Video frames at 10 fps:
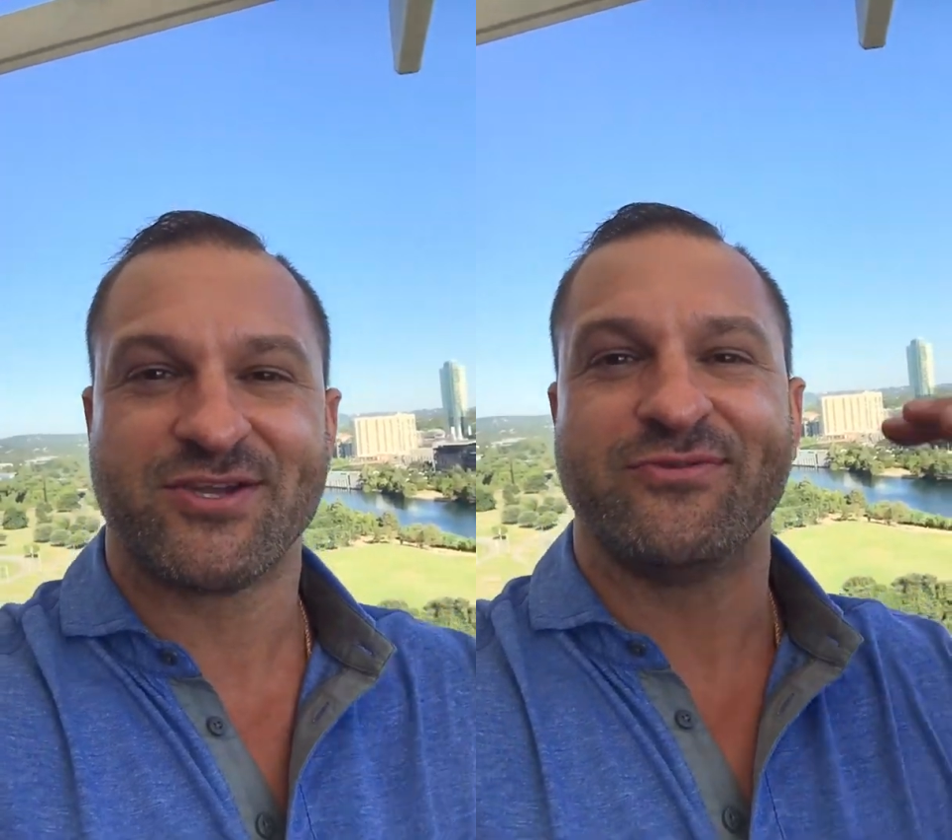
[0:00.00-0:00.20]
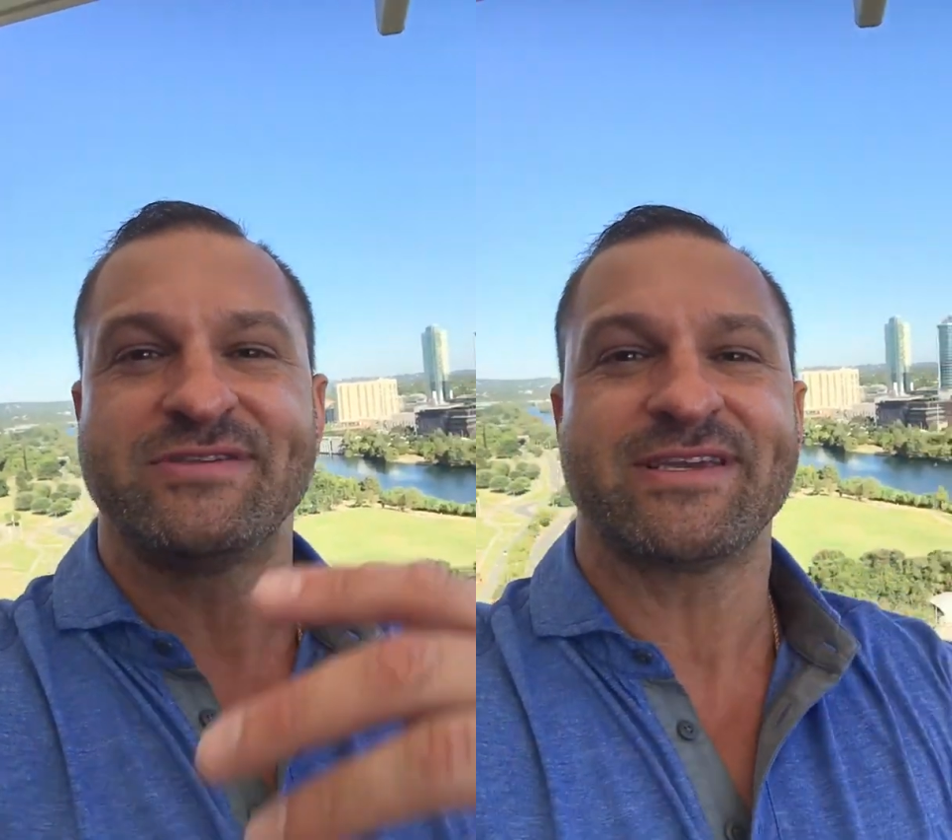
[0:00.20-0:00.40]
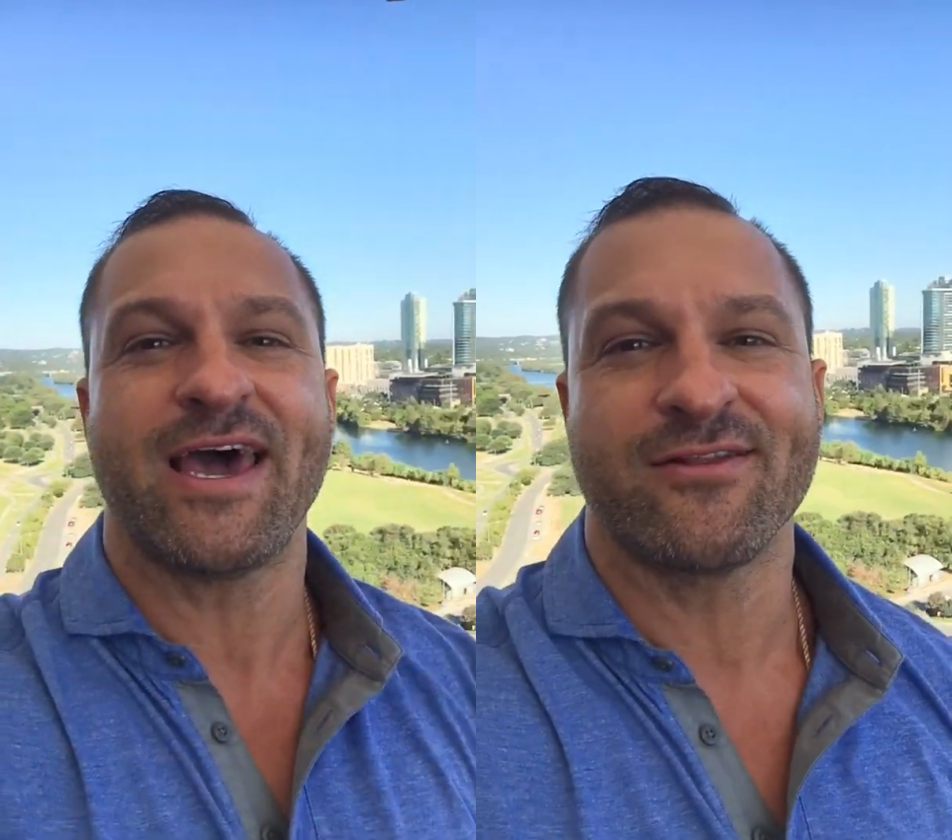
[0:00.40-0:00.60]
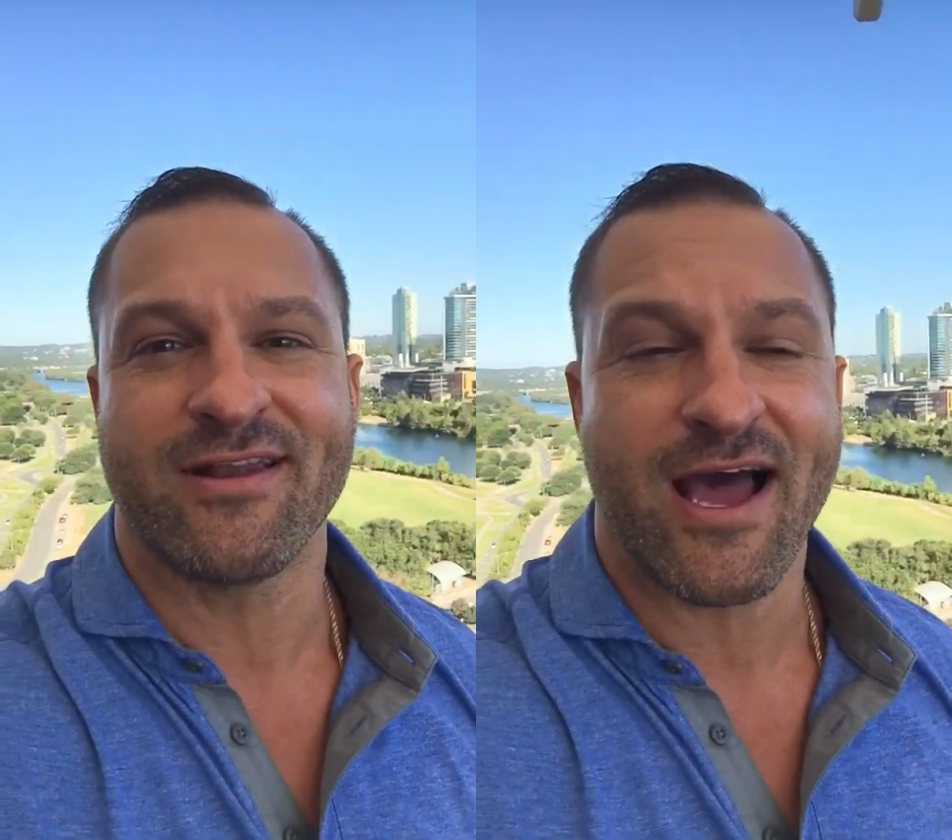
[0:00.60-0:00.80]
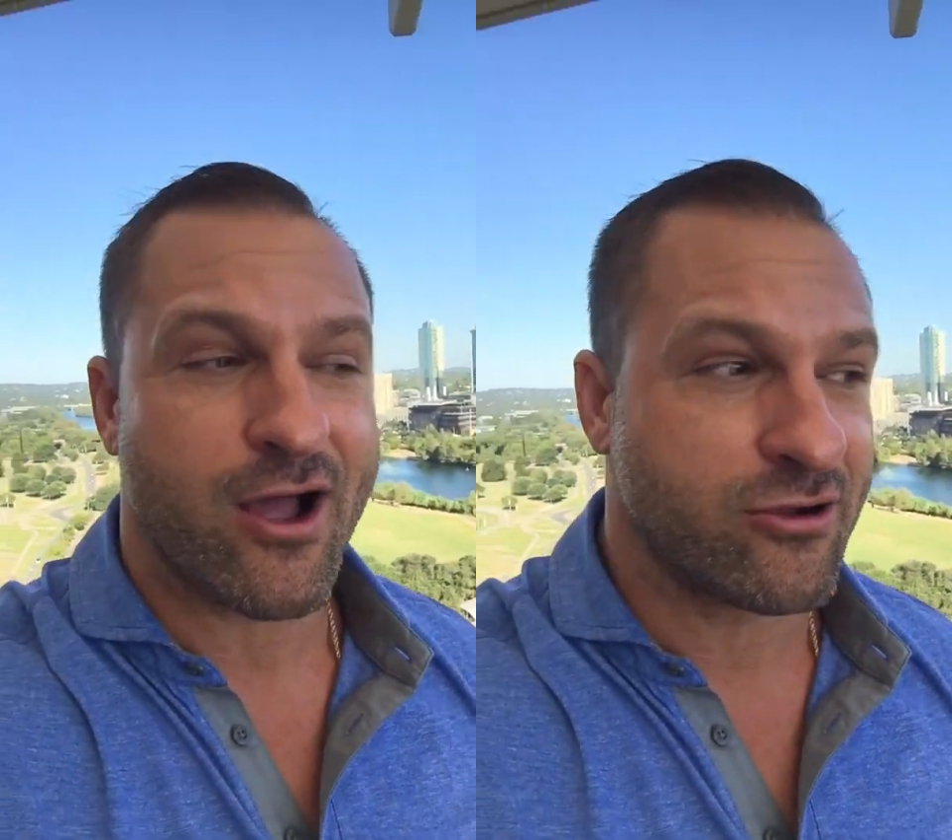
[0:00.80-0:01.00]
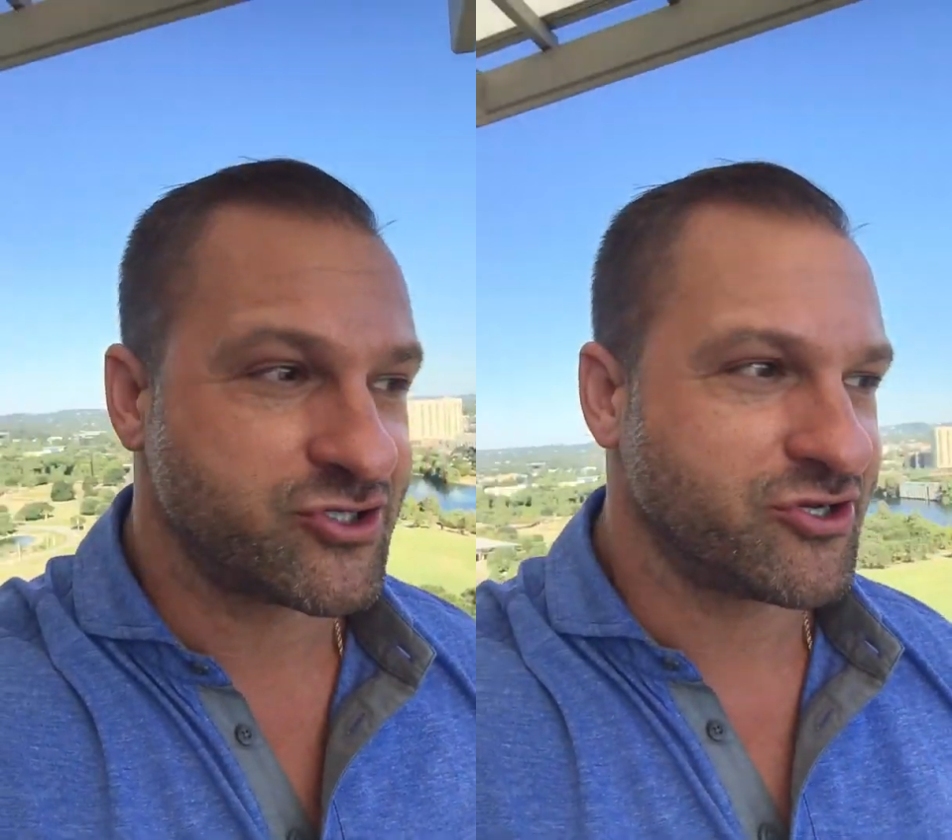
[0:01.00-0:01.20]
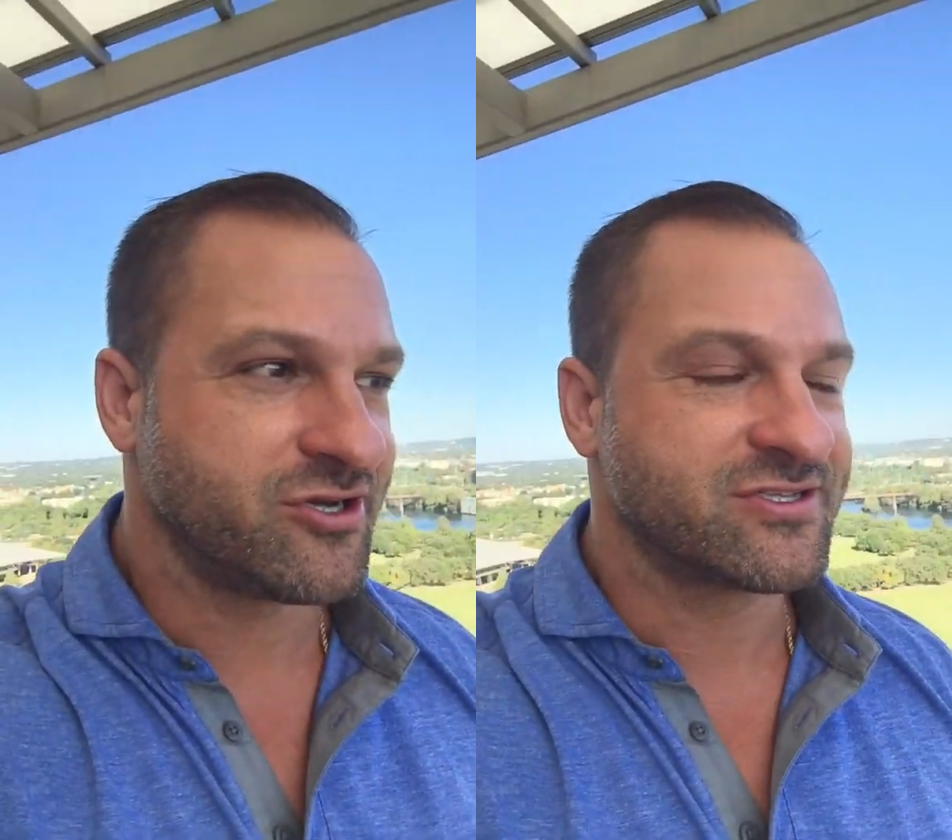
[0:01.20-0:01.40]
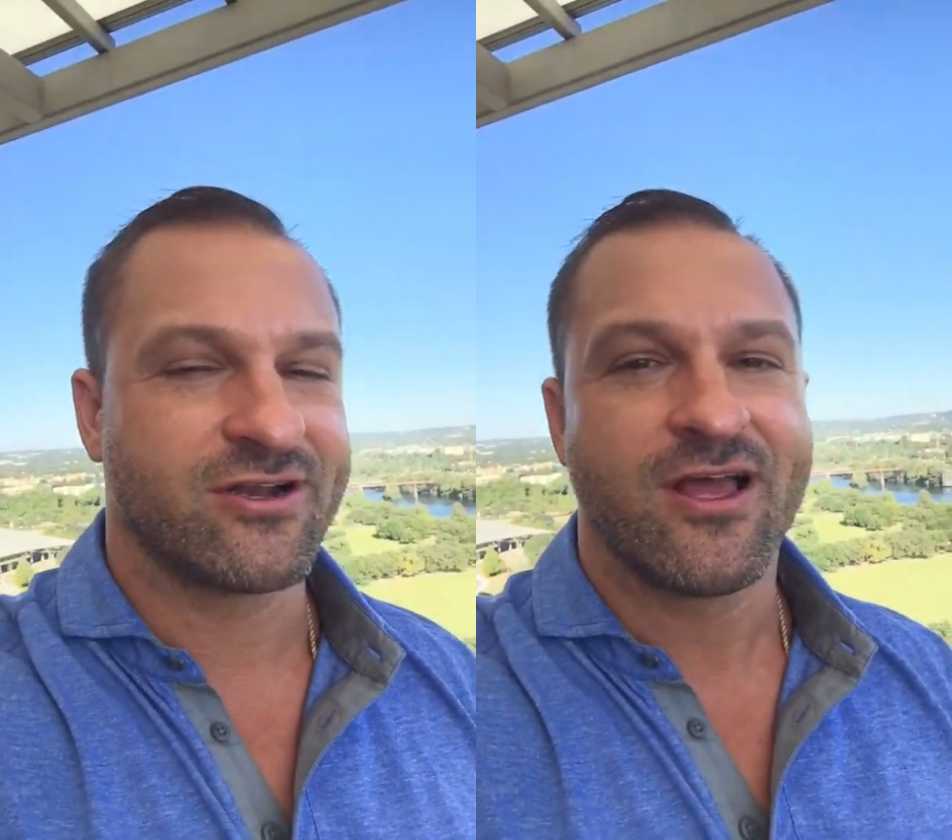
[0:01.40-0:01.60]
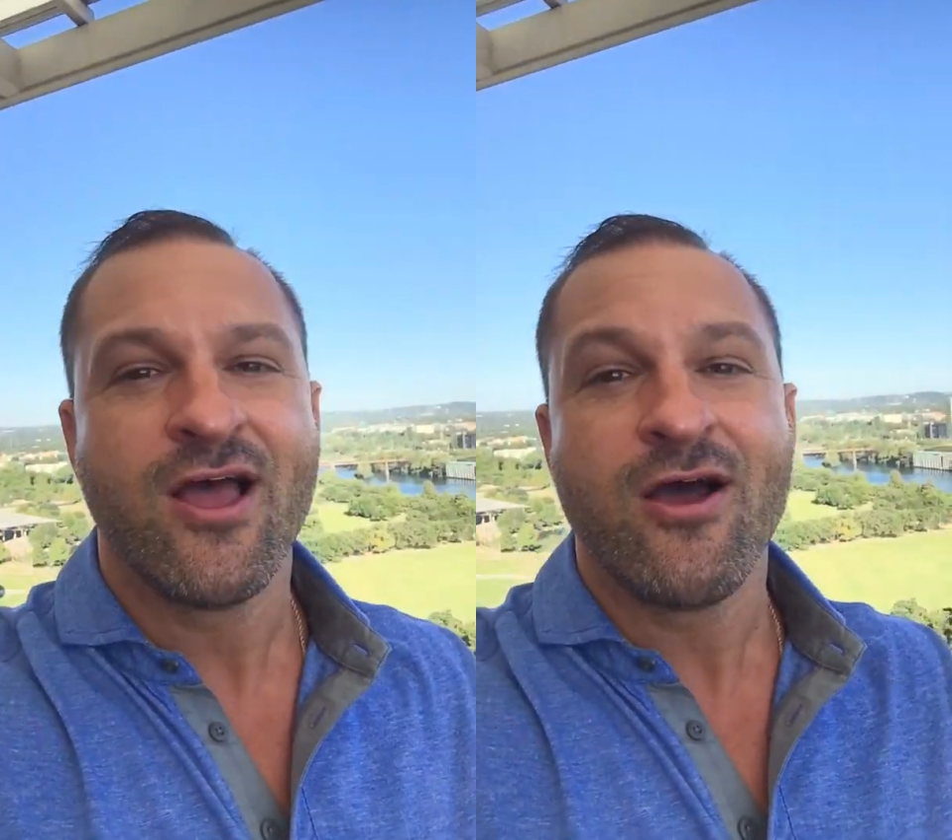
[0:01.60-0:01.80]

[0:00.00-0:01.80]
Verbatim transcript: suicidal and high on drugs and